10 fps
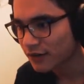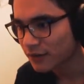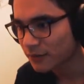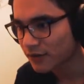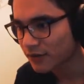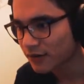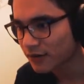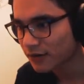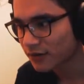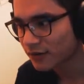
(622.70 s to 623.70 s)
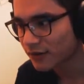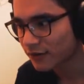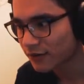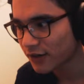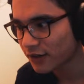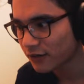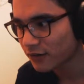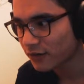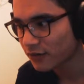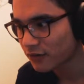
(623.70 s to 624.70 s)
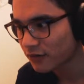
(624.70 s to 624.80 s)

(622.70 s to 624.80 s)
think I'm gonna leave now.